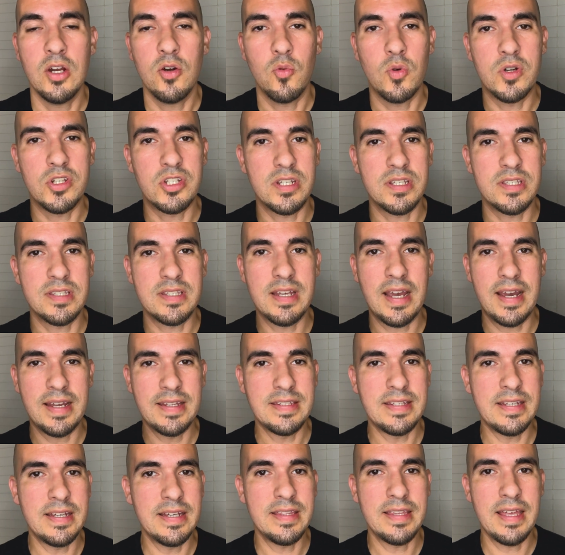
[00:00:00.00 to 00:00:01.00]
which is the
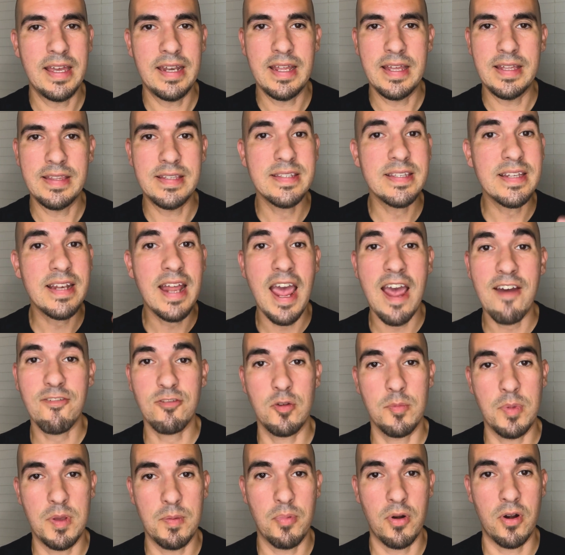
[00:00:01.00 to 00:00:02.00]
idea that it doesn't have
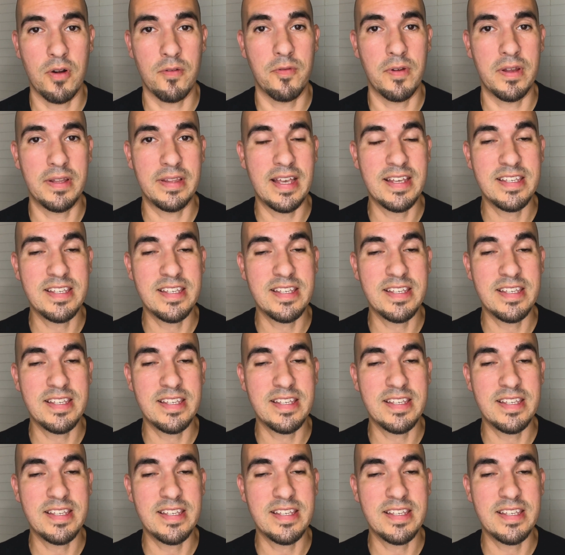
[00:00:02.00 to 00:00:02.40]
to be perfect.